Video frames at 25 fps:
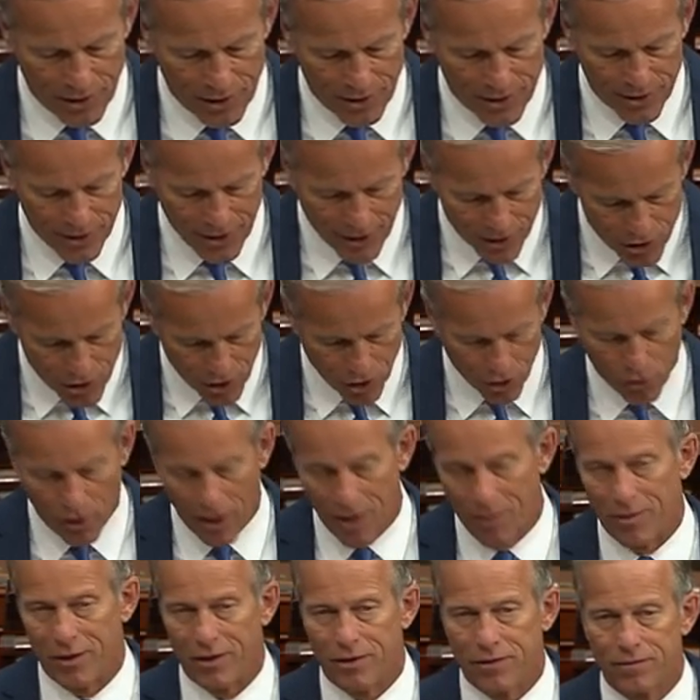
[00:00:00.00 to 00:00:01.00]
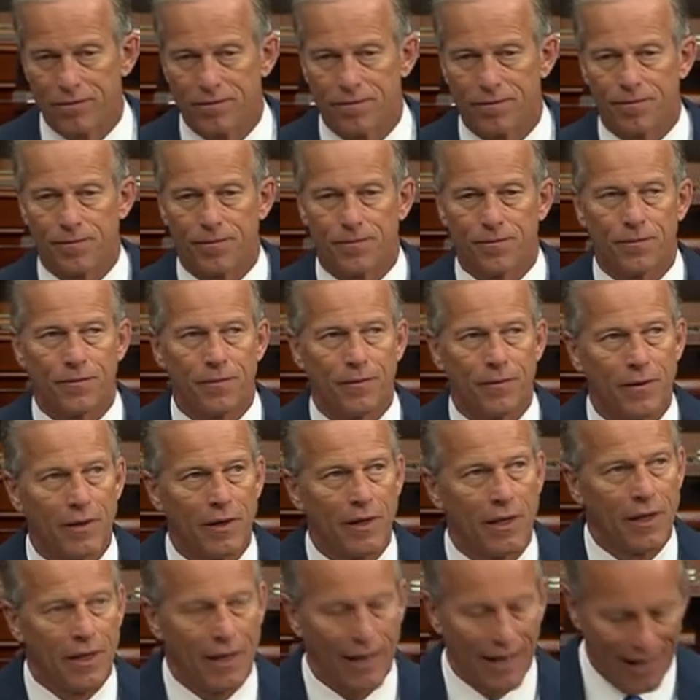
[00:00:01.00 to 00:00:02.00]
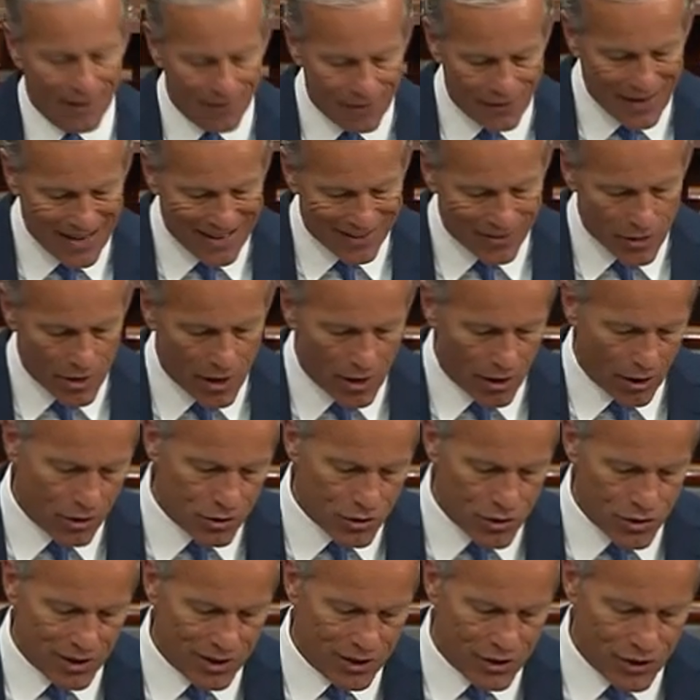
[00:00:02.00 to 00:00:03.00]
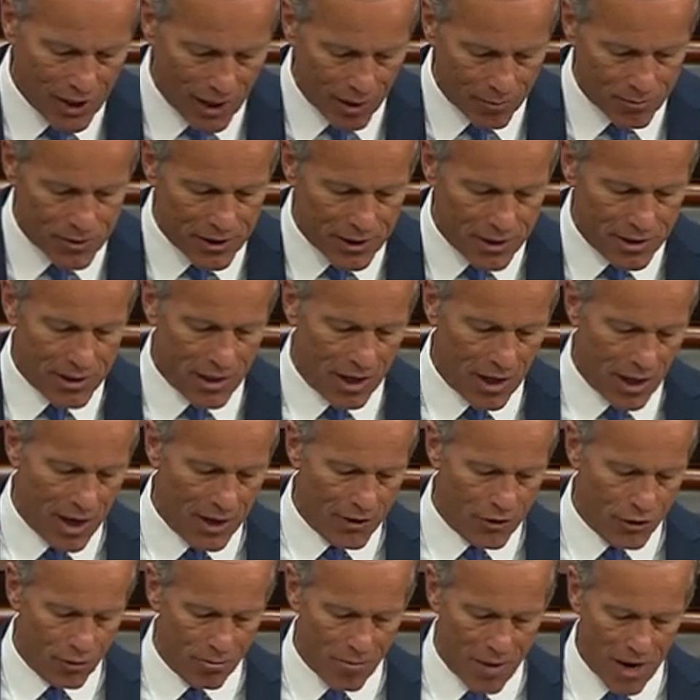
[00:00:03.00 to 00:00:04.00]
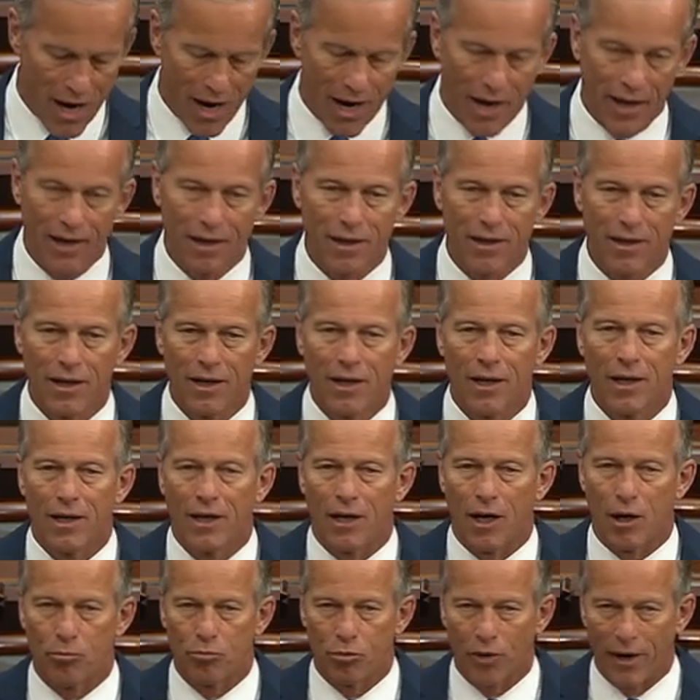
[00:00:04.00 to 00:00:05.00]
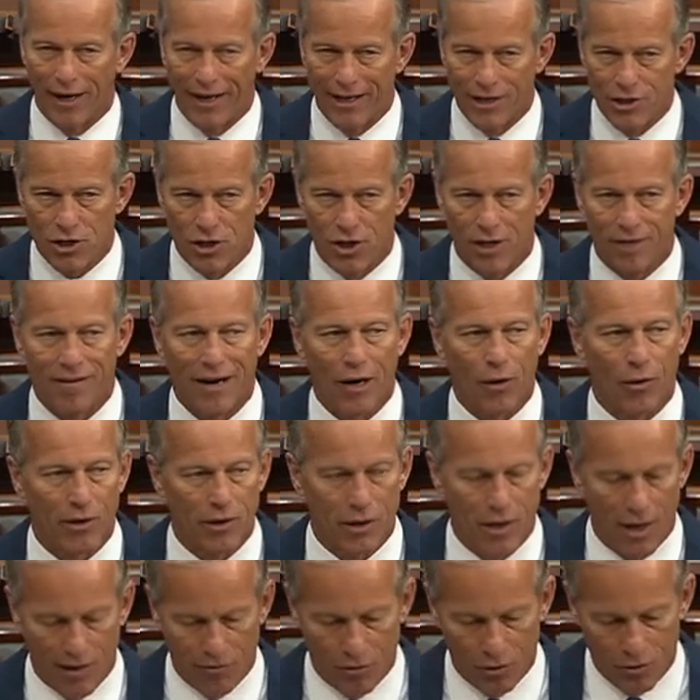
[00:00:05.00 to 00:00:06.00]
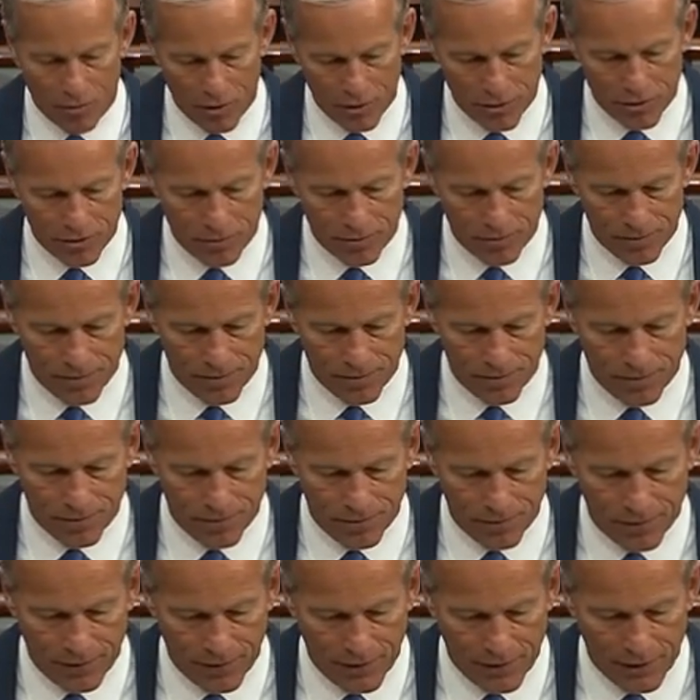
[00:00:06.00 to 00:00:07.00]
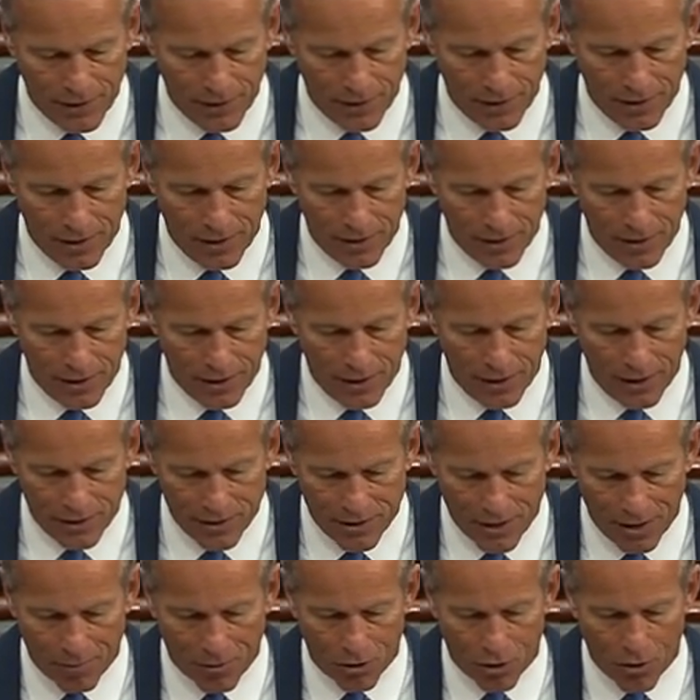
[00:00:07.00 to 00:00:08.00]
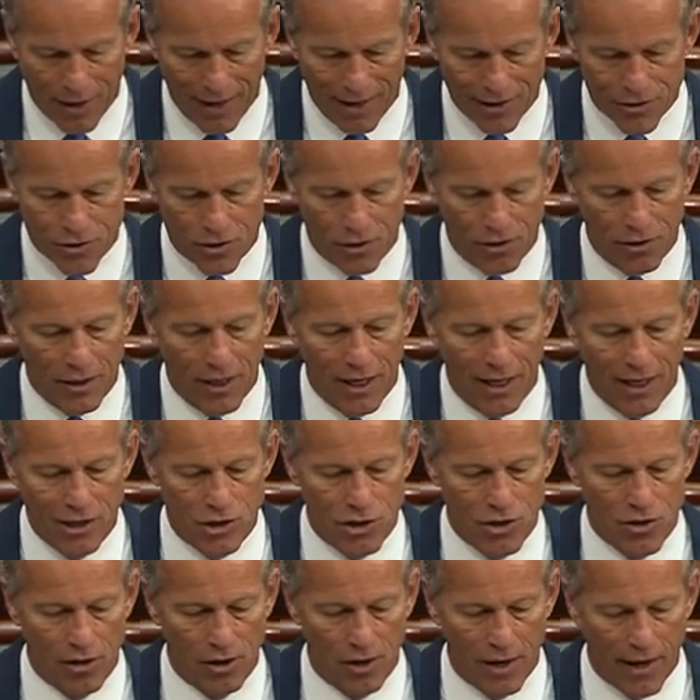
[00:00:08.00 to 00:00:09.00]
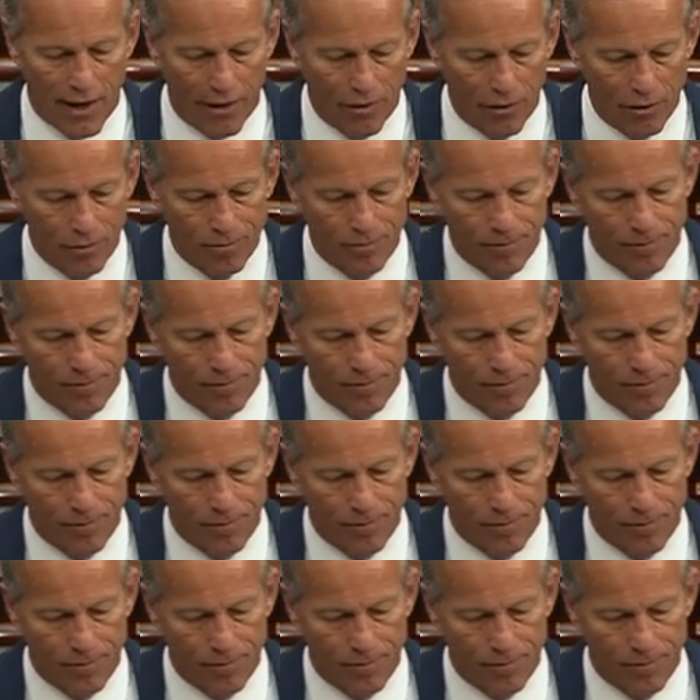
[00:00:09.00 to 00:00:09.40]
disagreement, and then there's attempting to undermine a branch of our government. And Democrats are engaged in the latter.